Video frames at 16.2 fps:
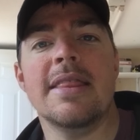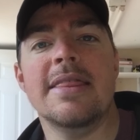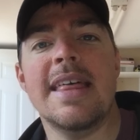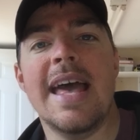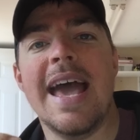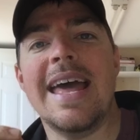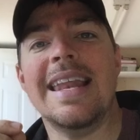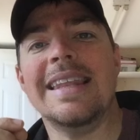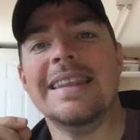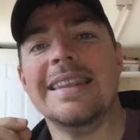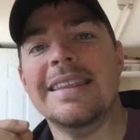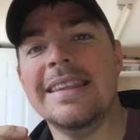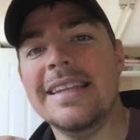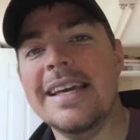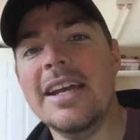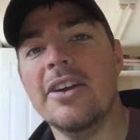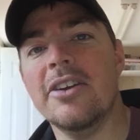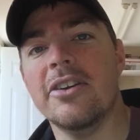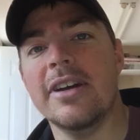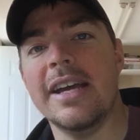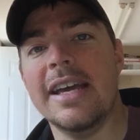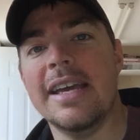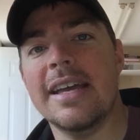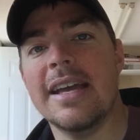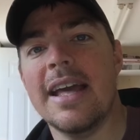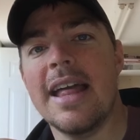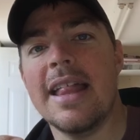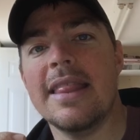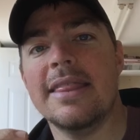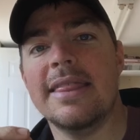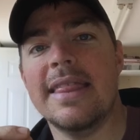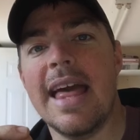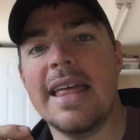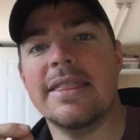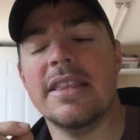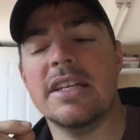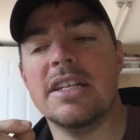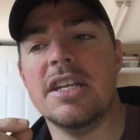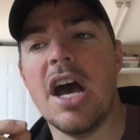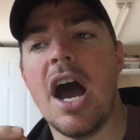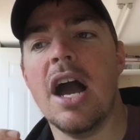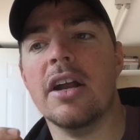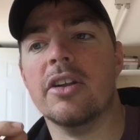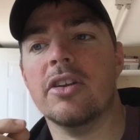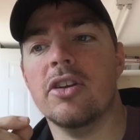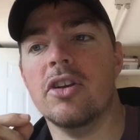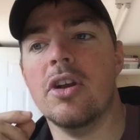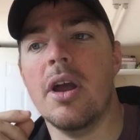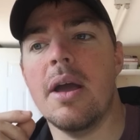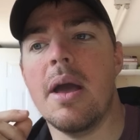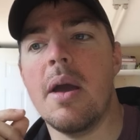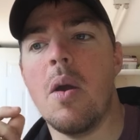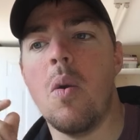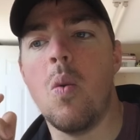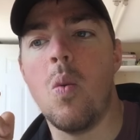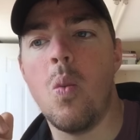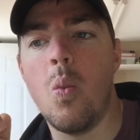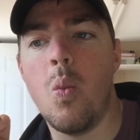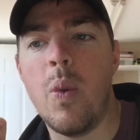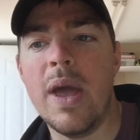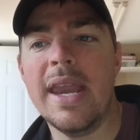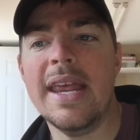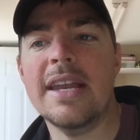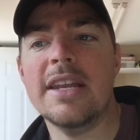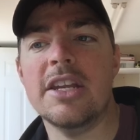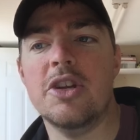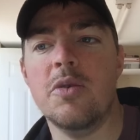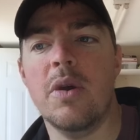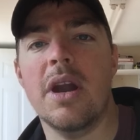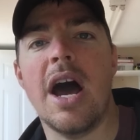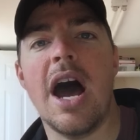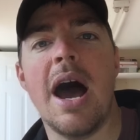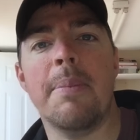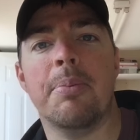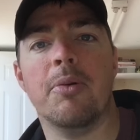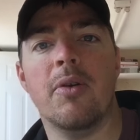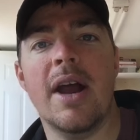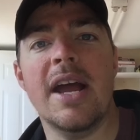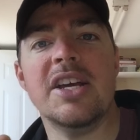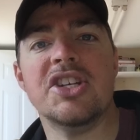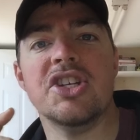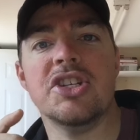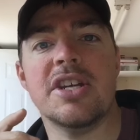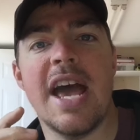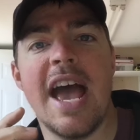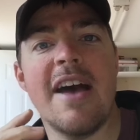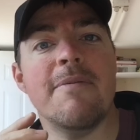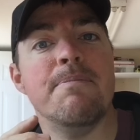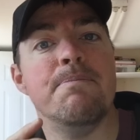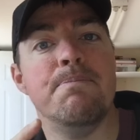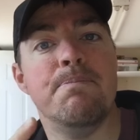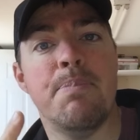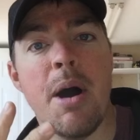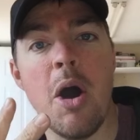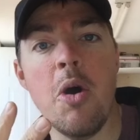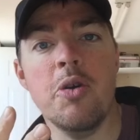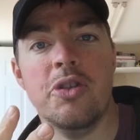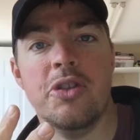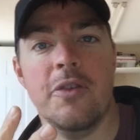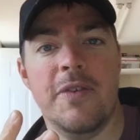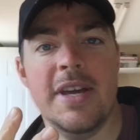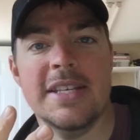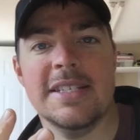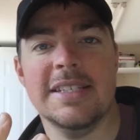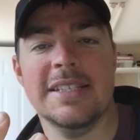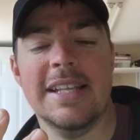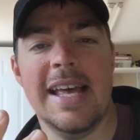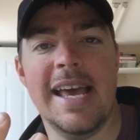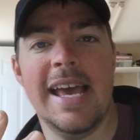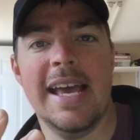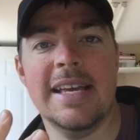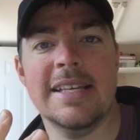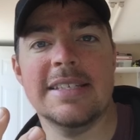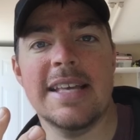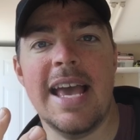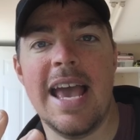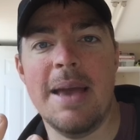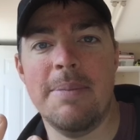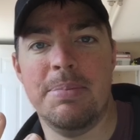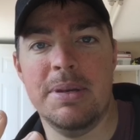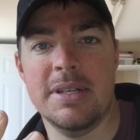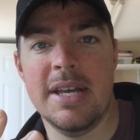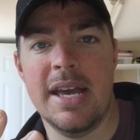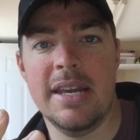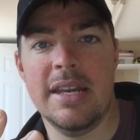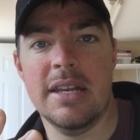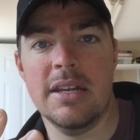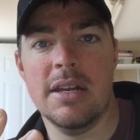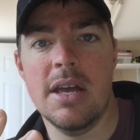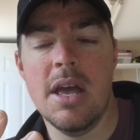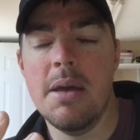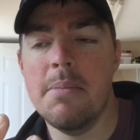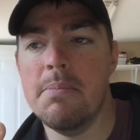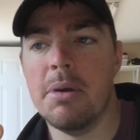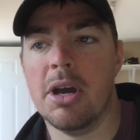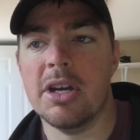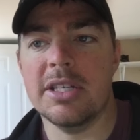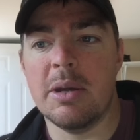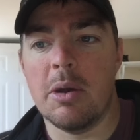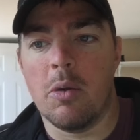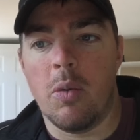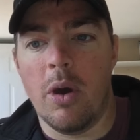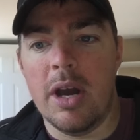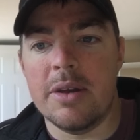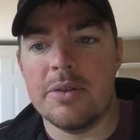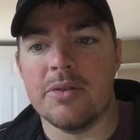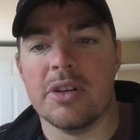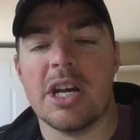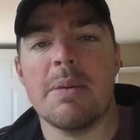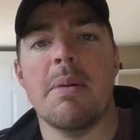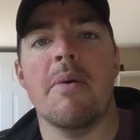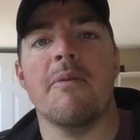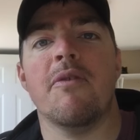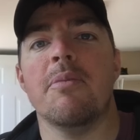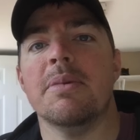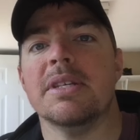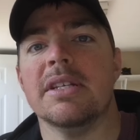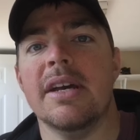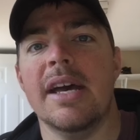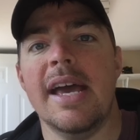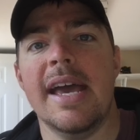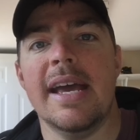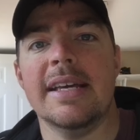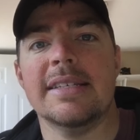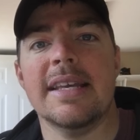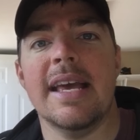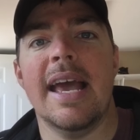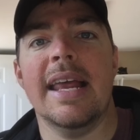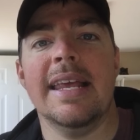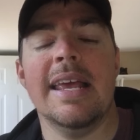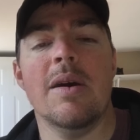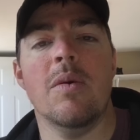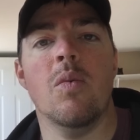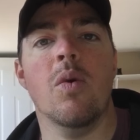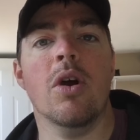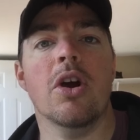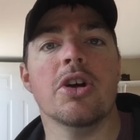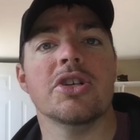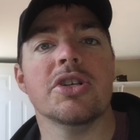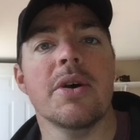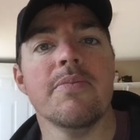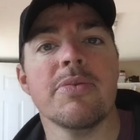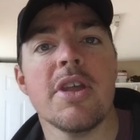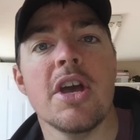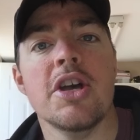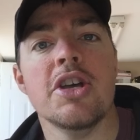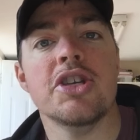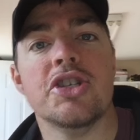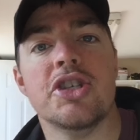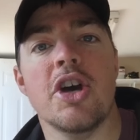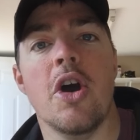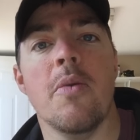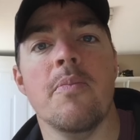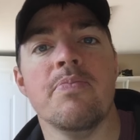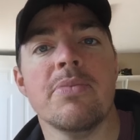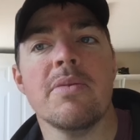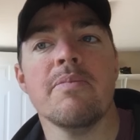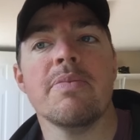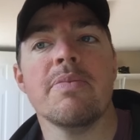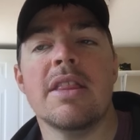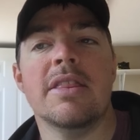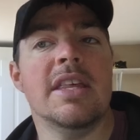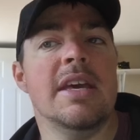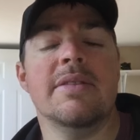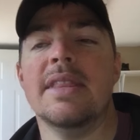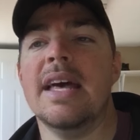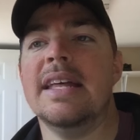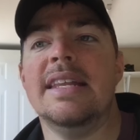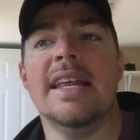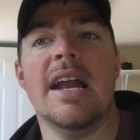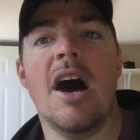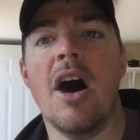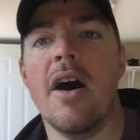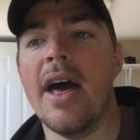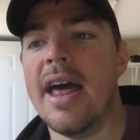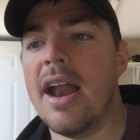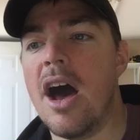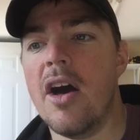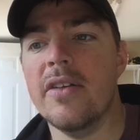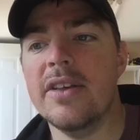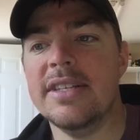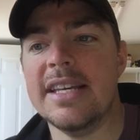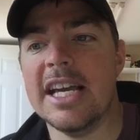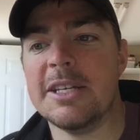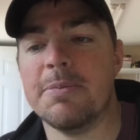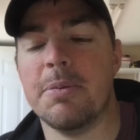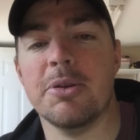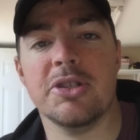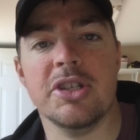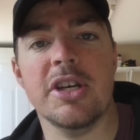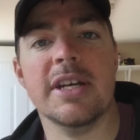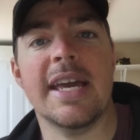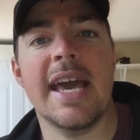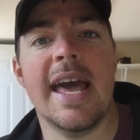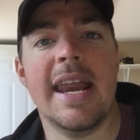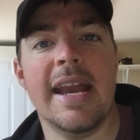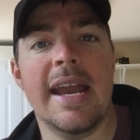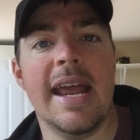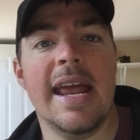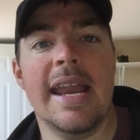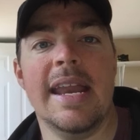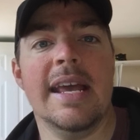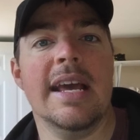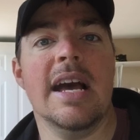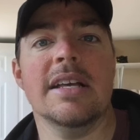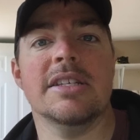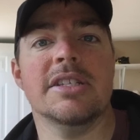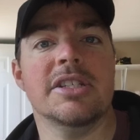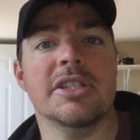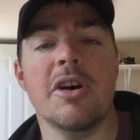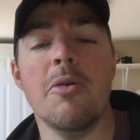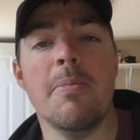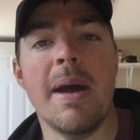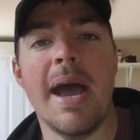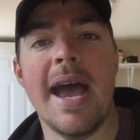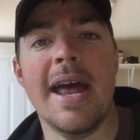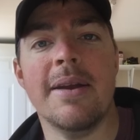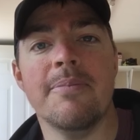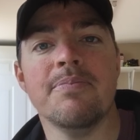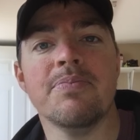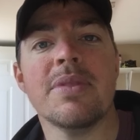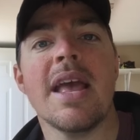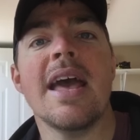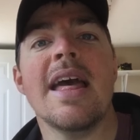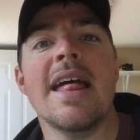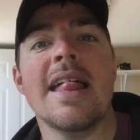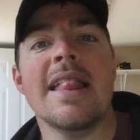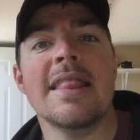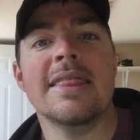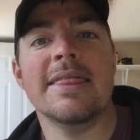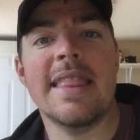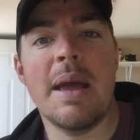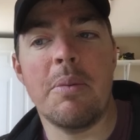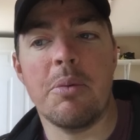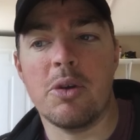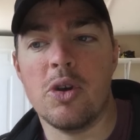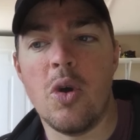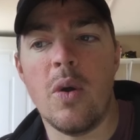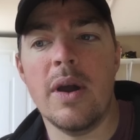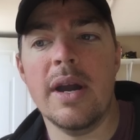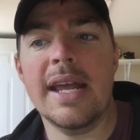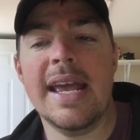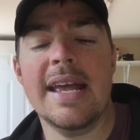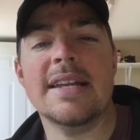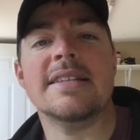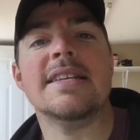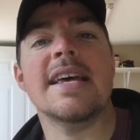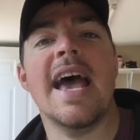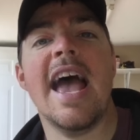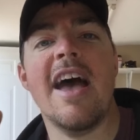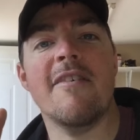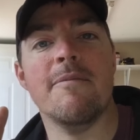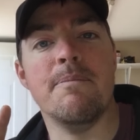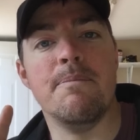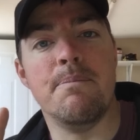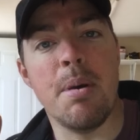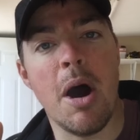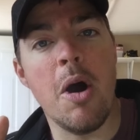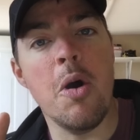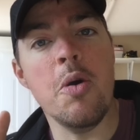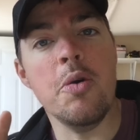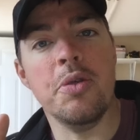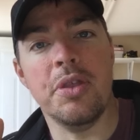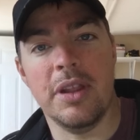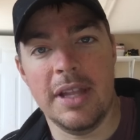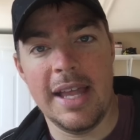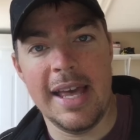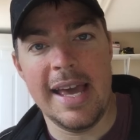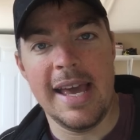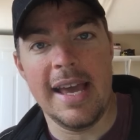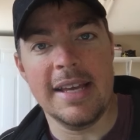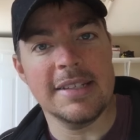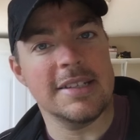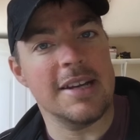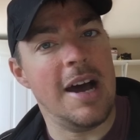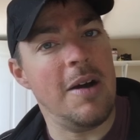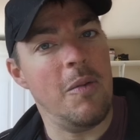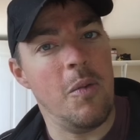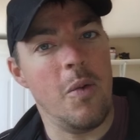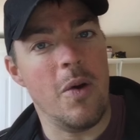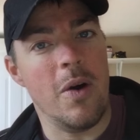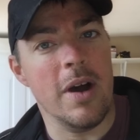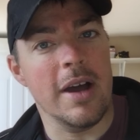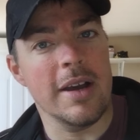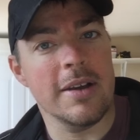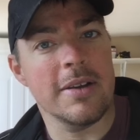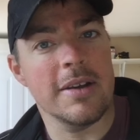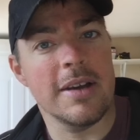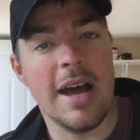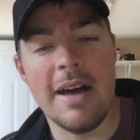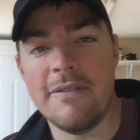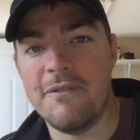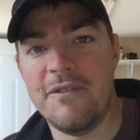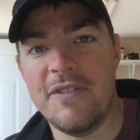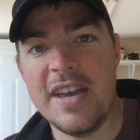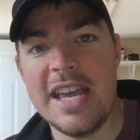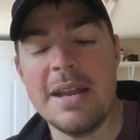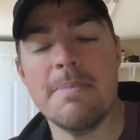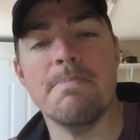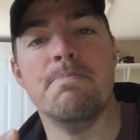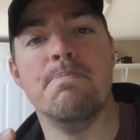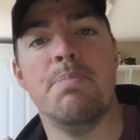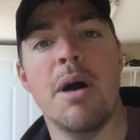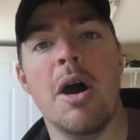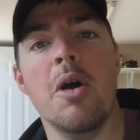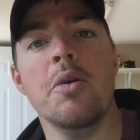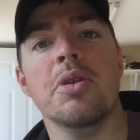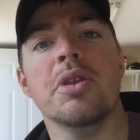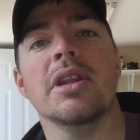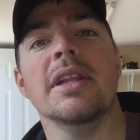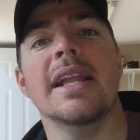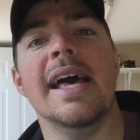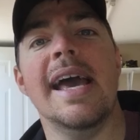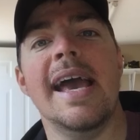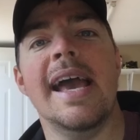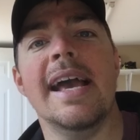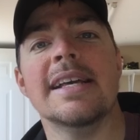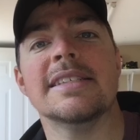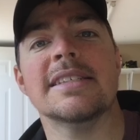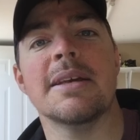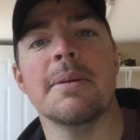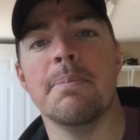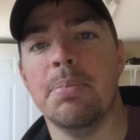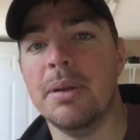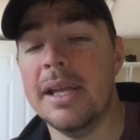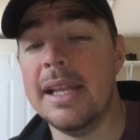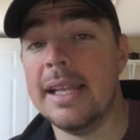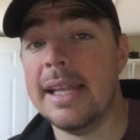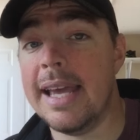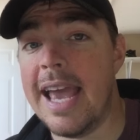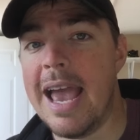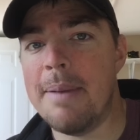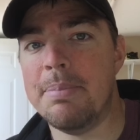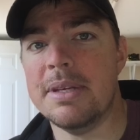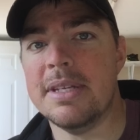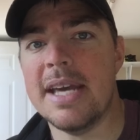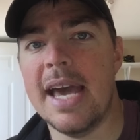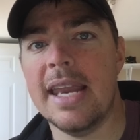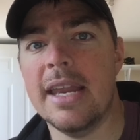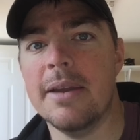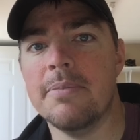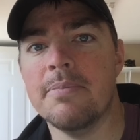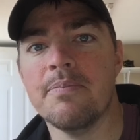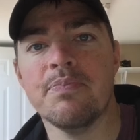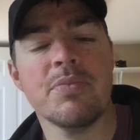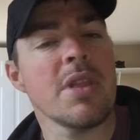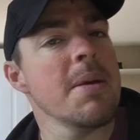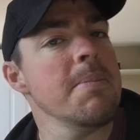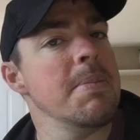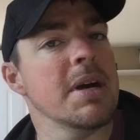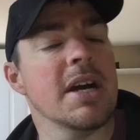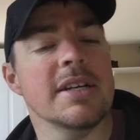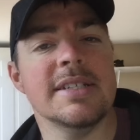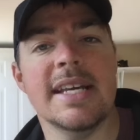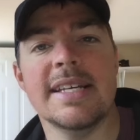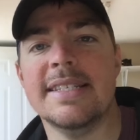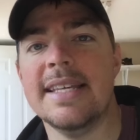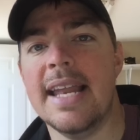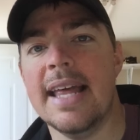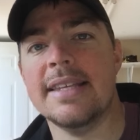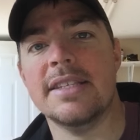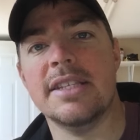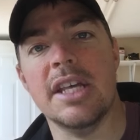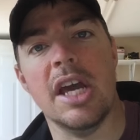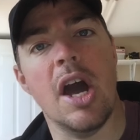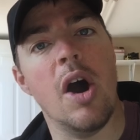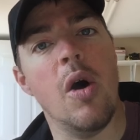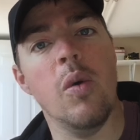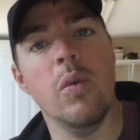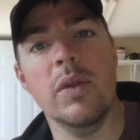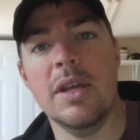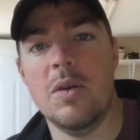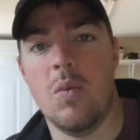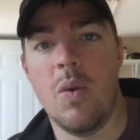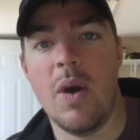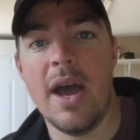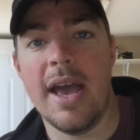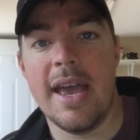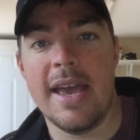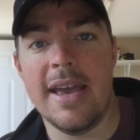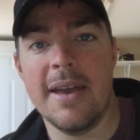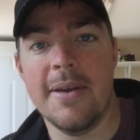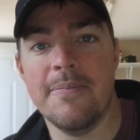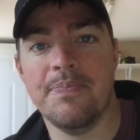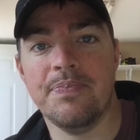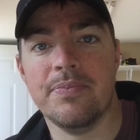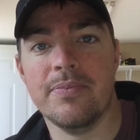That literally, that the doctor went in to do an operation to have both of his legs amputated, because they were worried he was going to come up from his legs and get worse. So they had all these experts look at it, and it got so bad they were going in to have both legs, not one, not feet, both legs completely amputated, because they said that's the only way